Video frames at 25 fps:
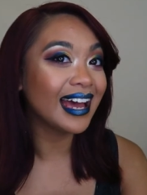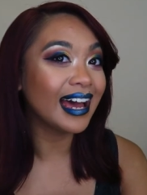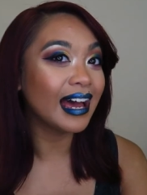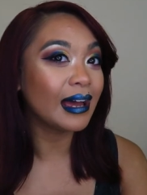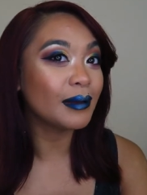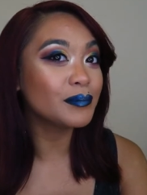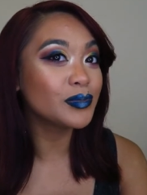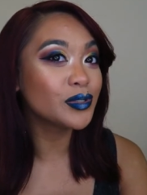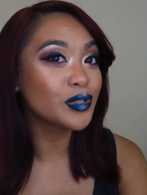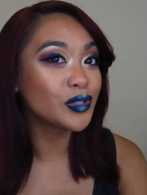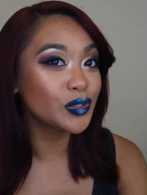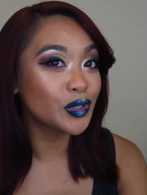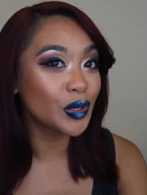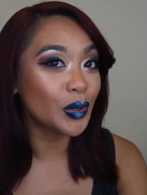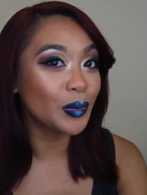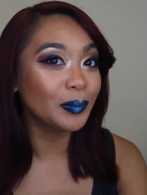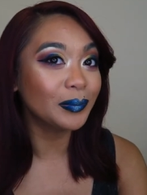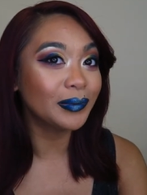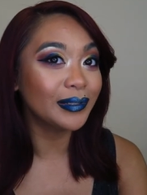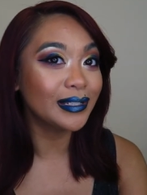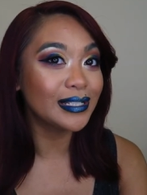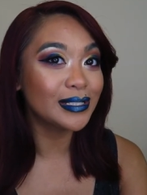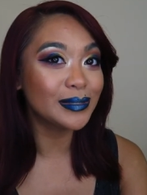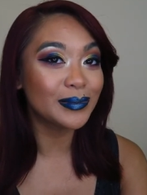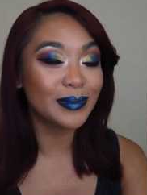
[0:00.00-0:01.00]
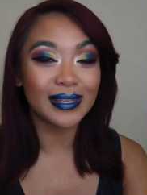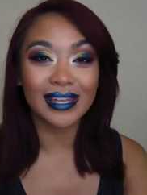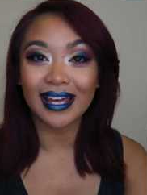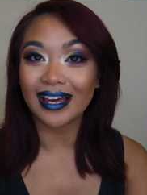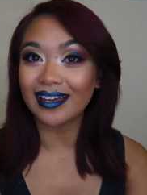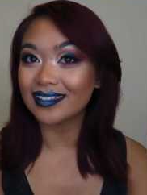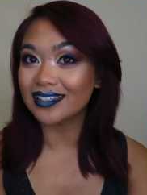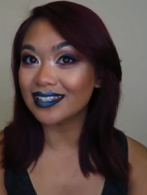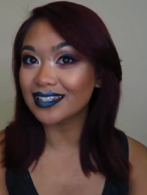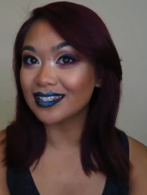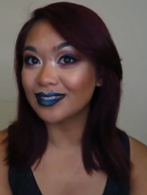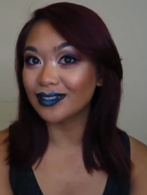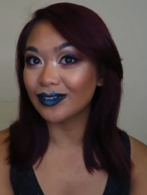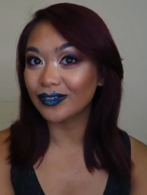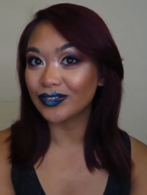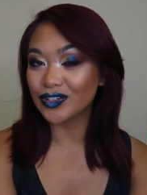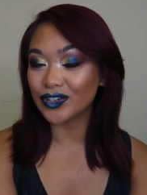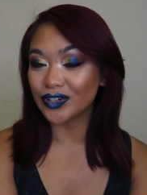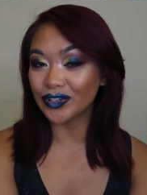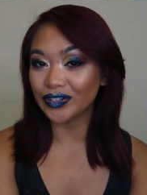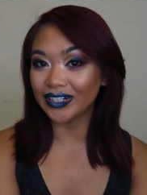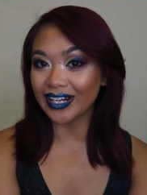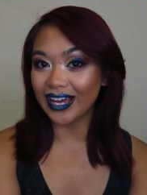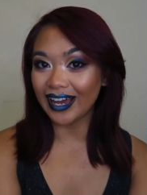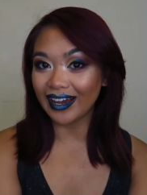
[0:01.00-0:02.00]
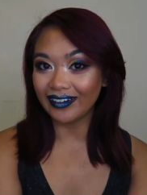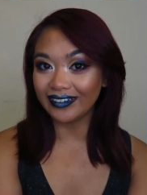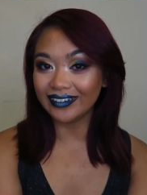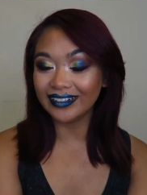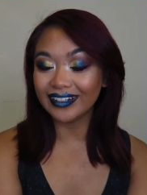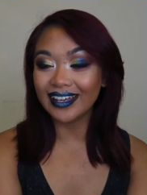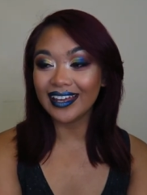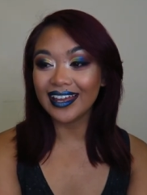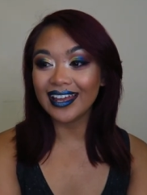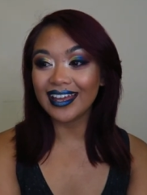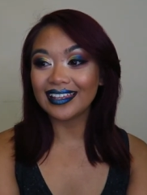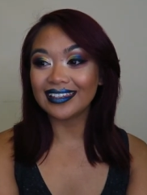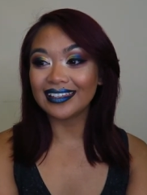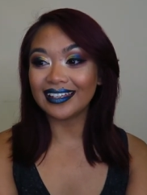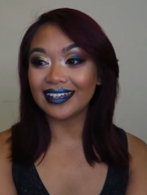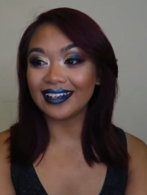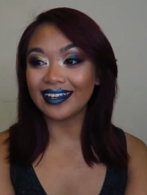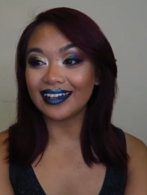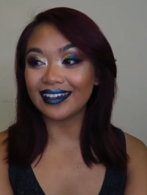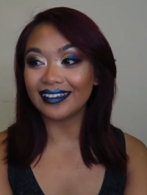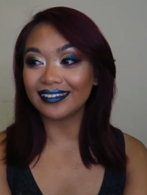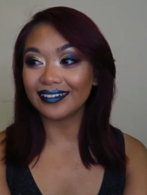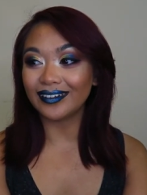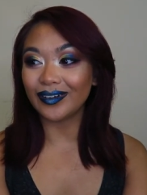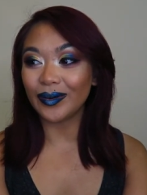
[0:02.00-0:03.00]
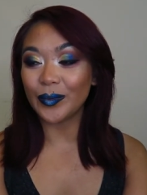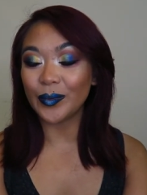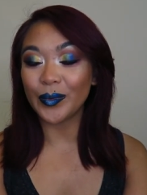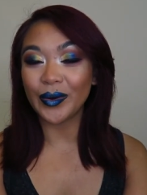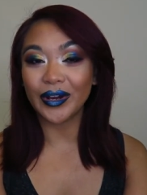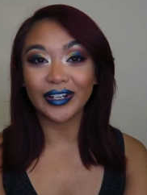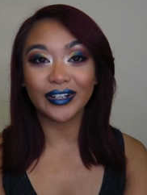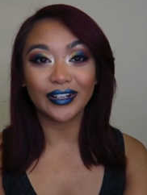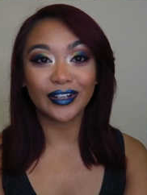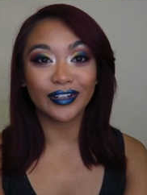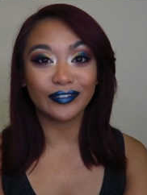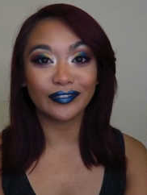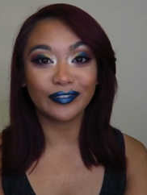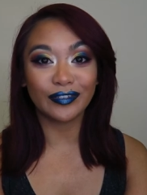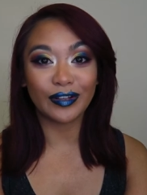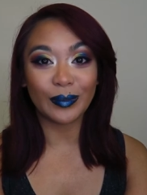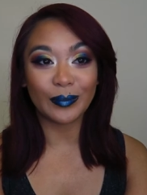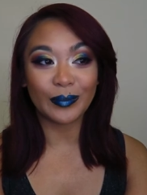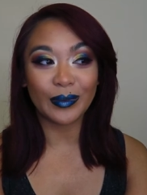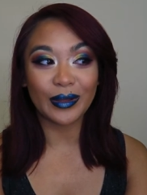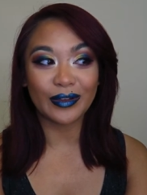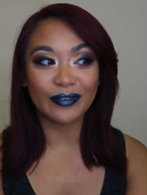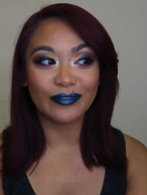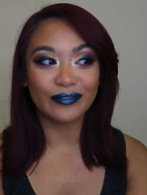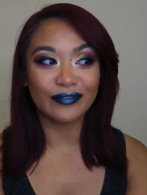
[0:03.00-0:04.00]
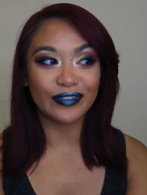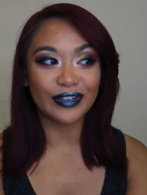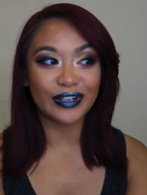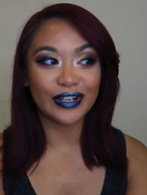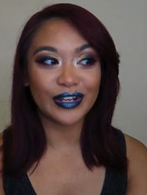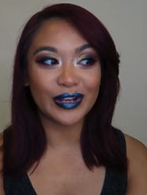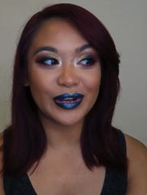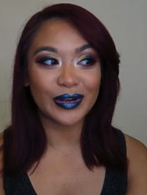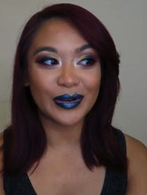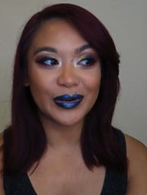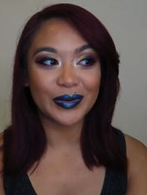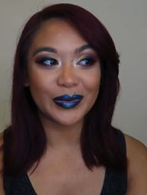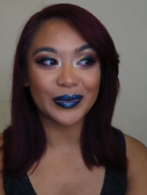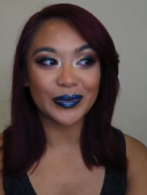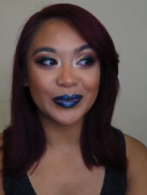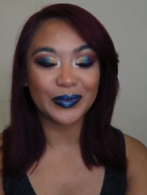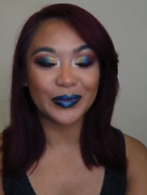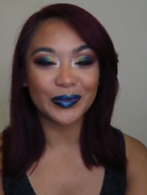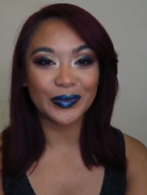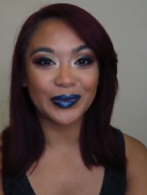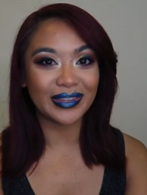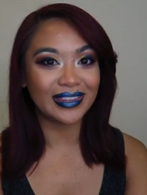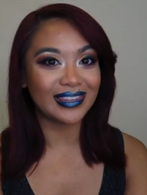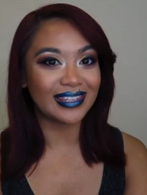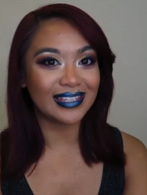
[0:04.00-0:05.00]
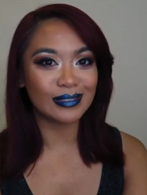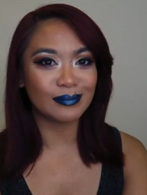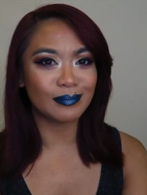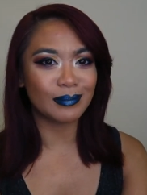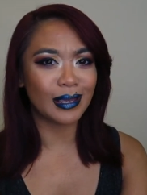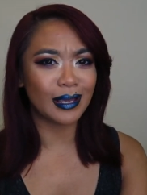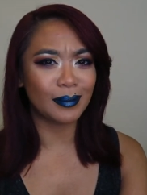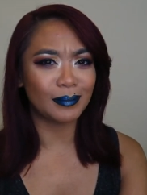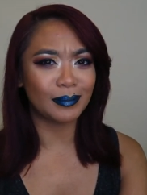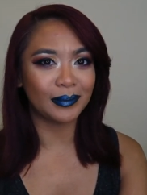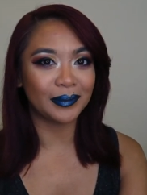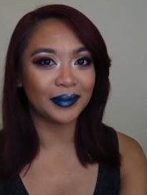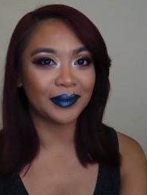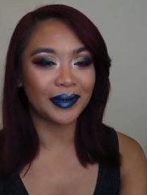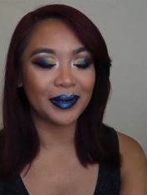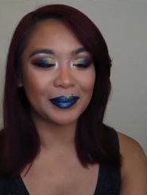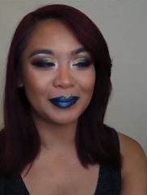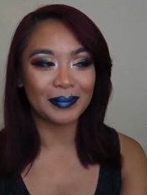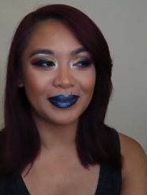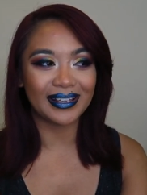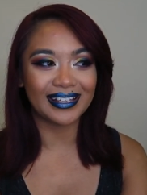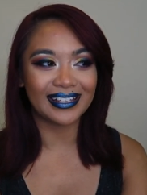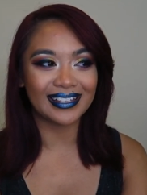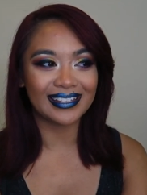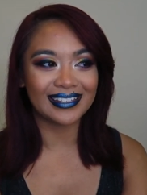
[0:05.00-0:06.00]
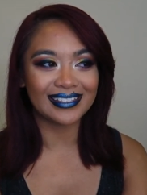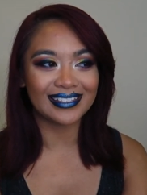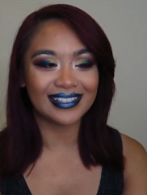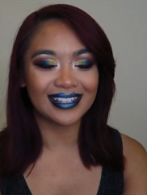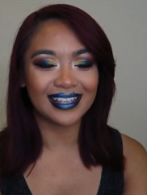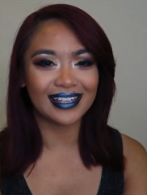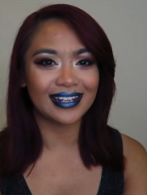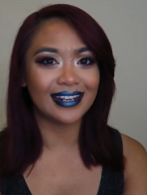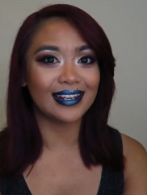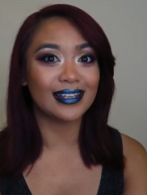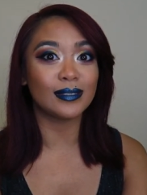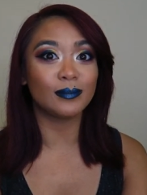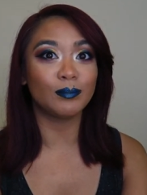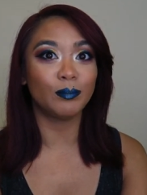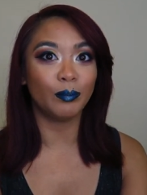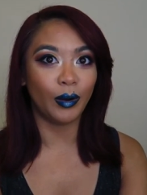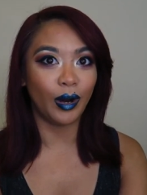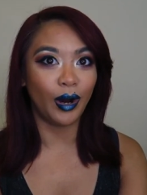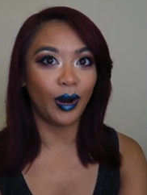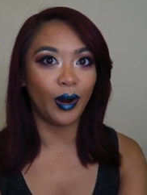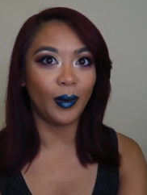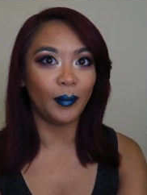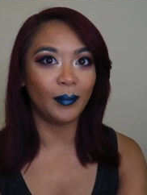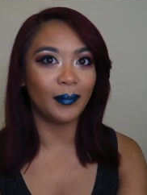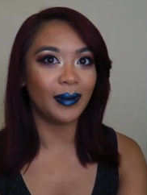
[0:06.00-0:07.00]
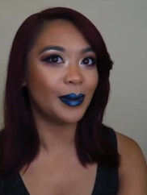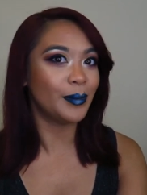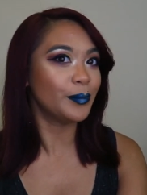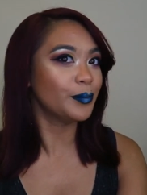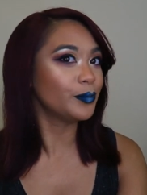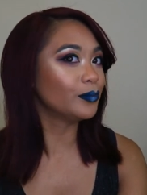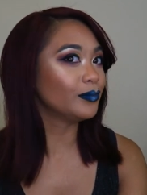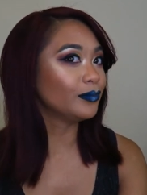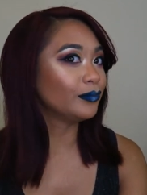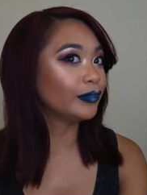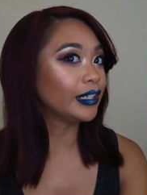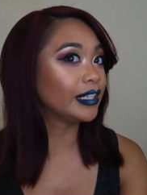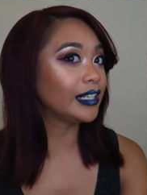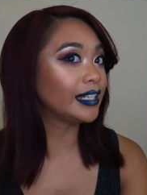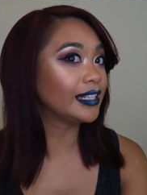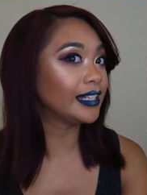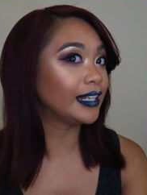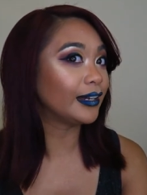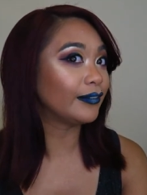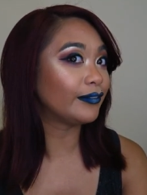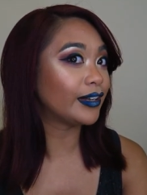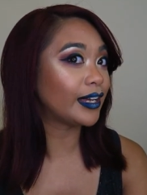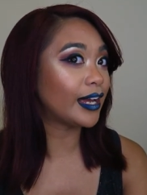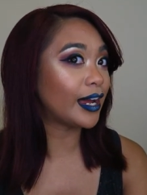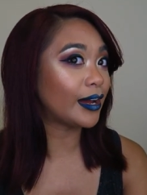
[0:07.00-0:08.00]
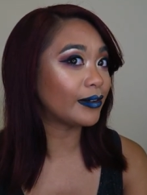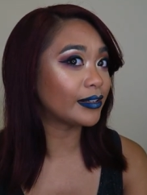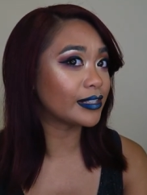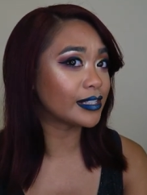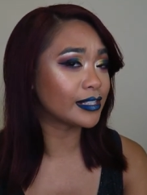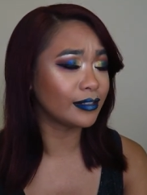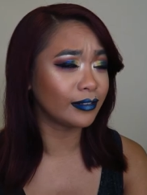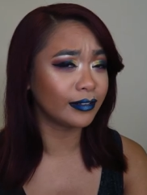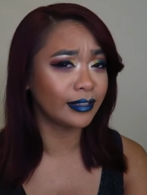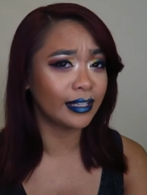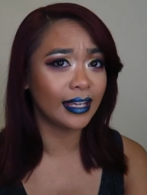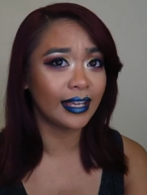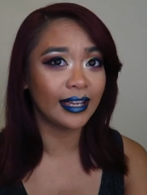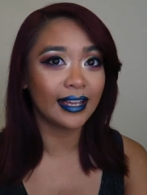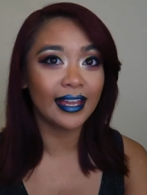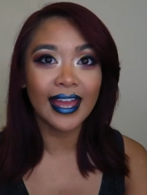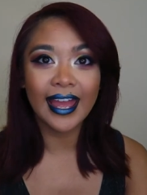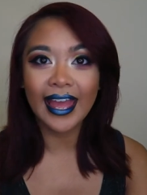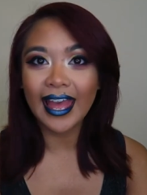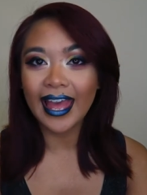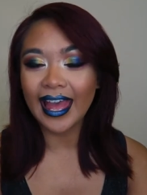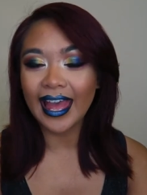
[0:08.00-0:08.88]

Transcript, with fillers: I'm so pleased with how this look turned out that I thought why not film a video with this makeup look on because it is bomb. I'm really loving how it's looking